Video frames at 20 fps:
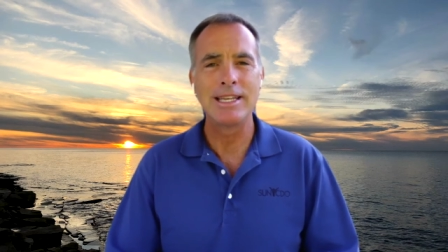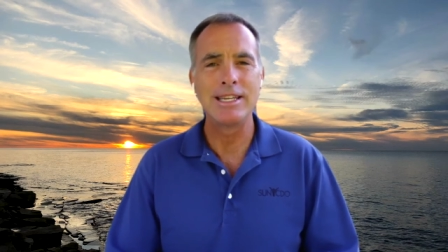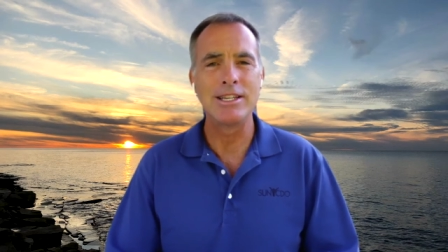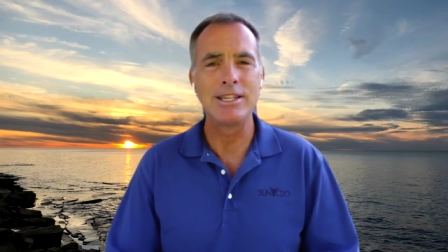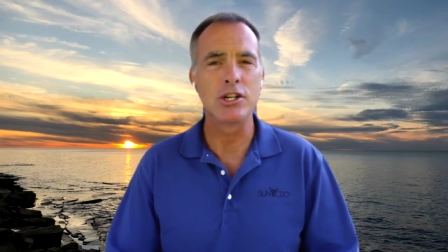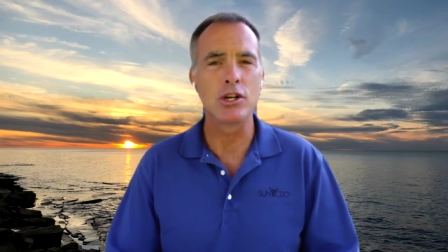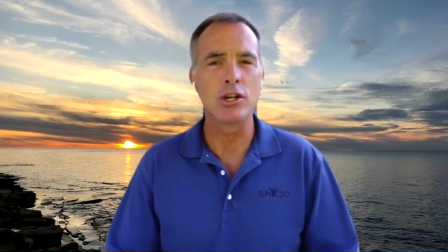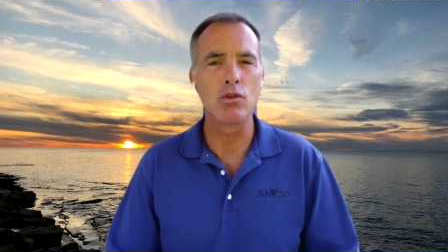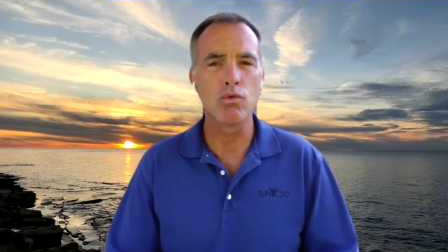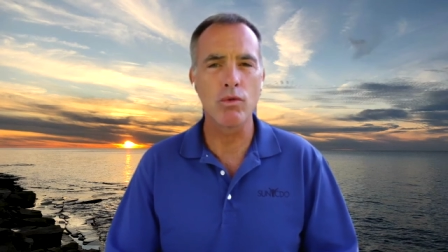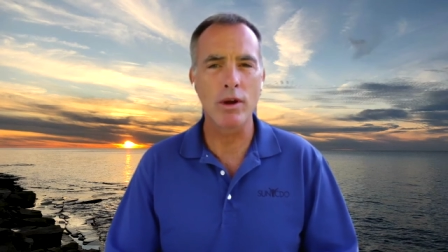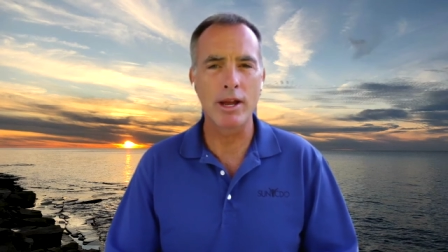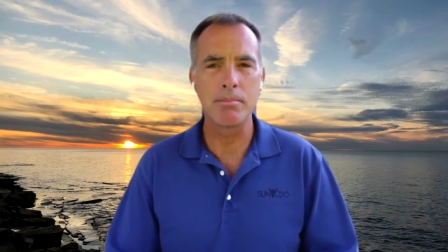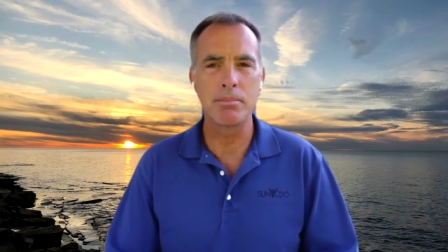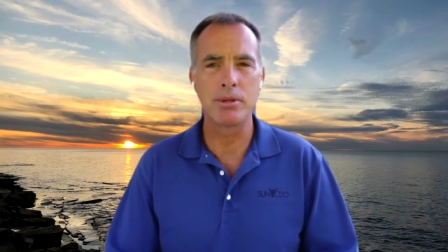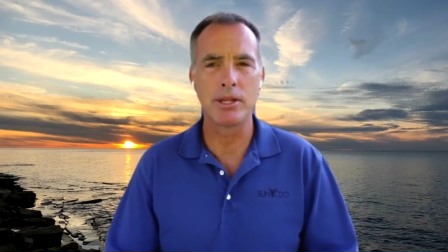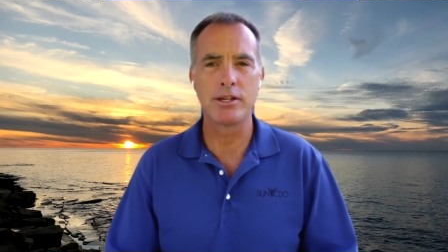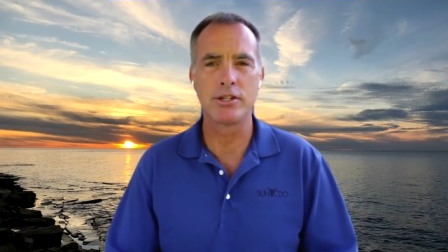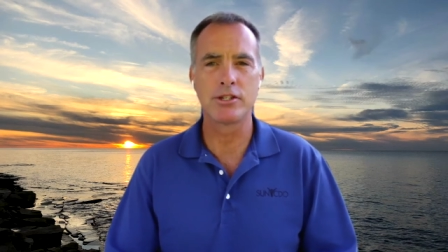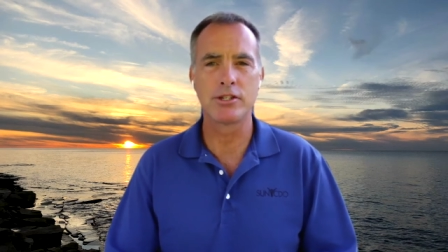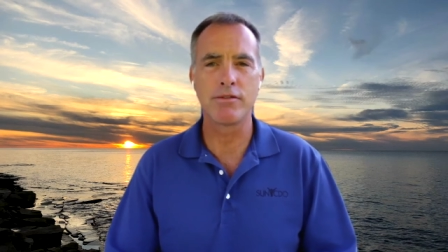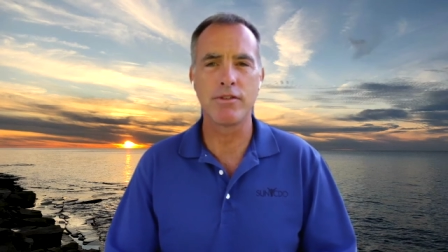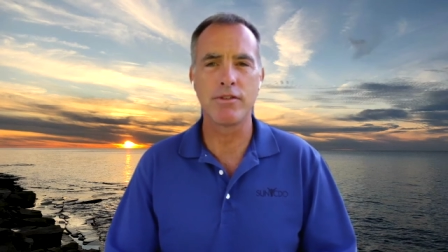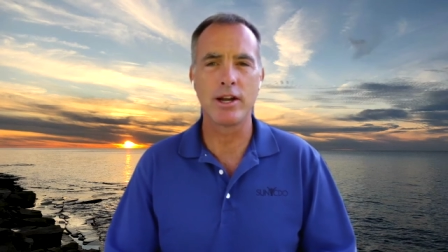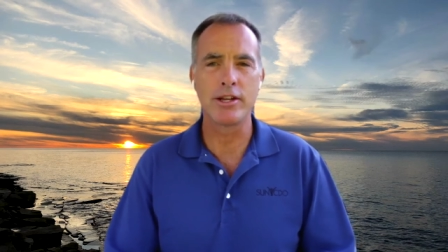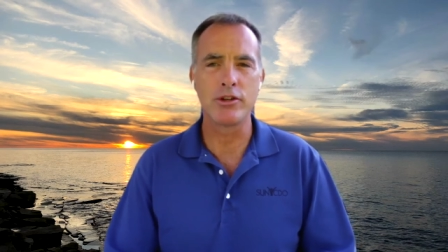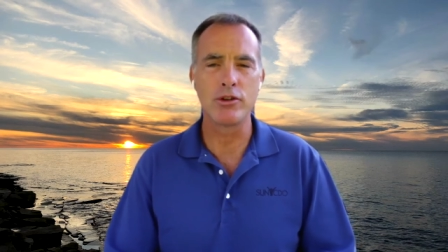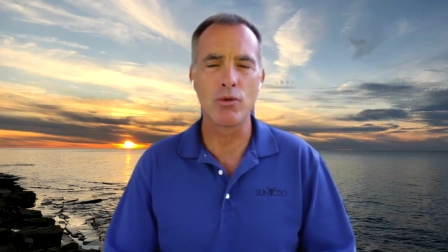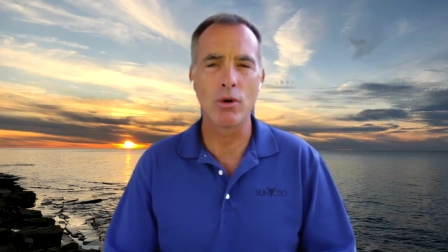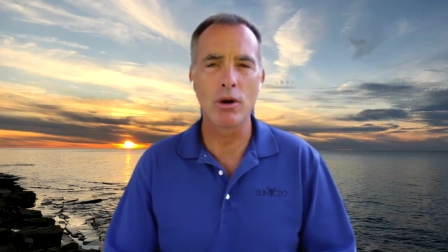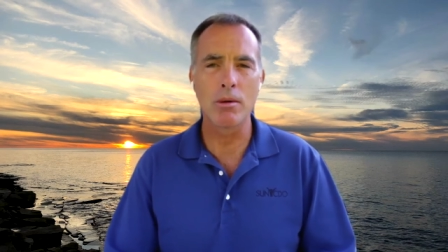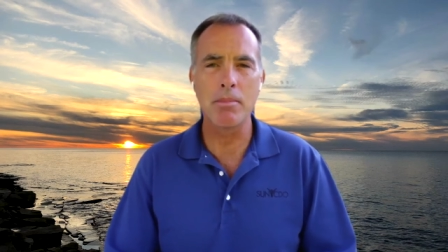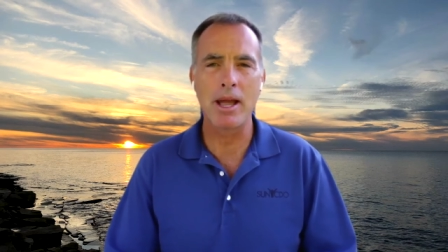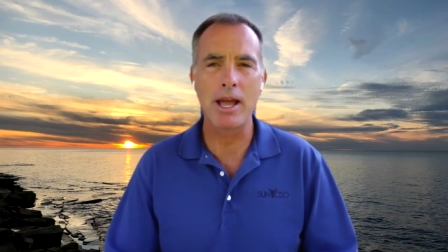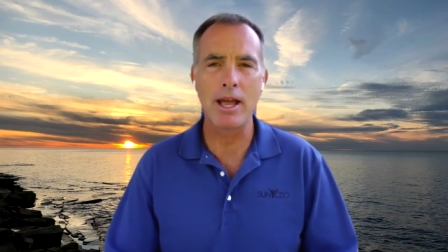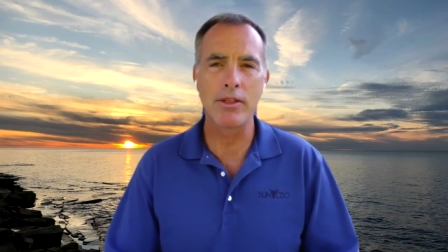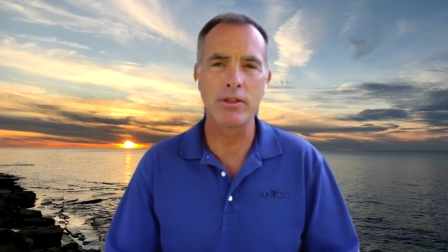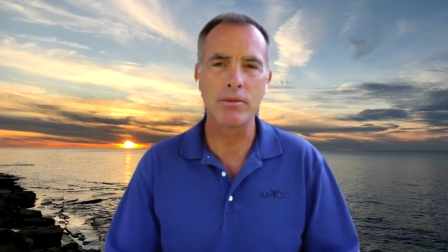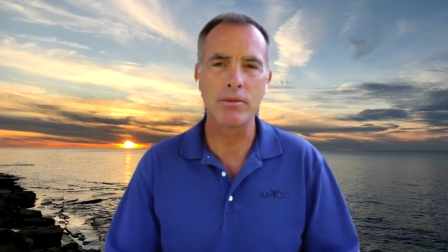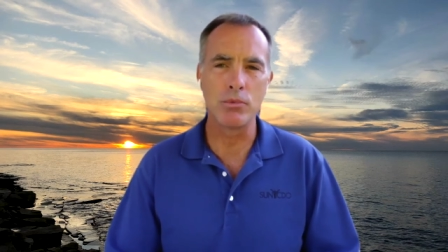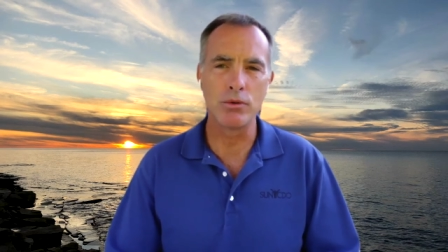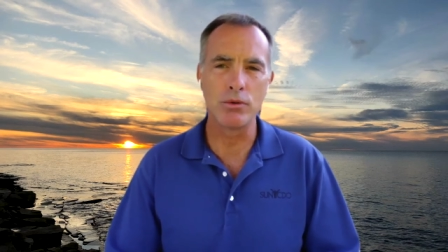is a great place to find your path and